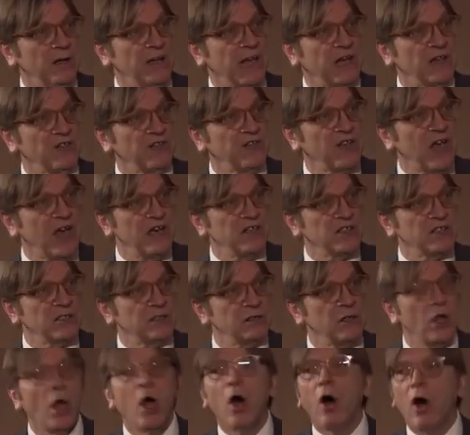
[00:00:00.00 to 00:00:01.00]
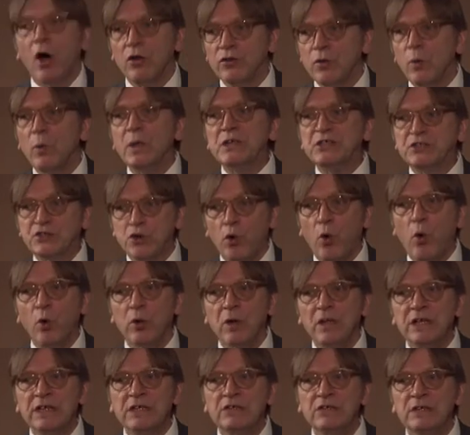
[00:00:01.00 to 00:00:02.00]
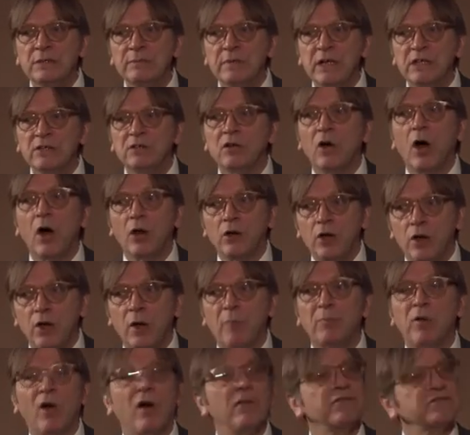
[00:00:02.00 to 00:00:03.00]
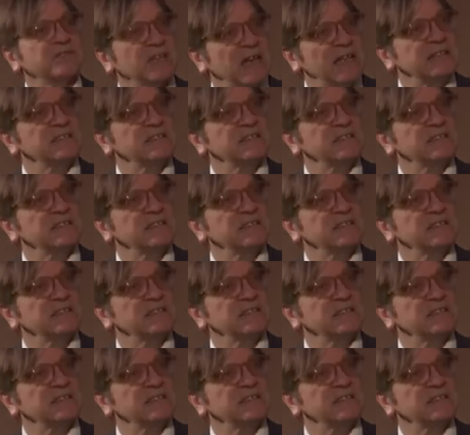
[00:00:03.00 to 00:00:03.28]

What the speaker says: negotiation on the withdrawal agreement, on a number of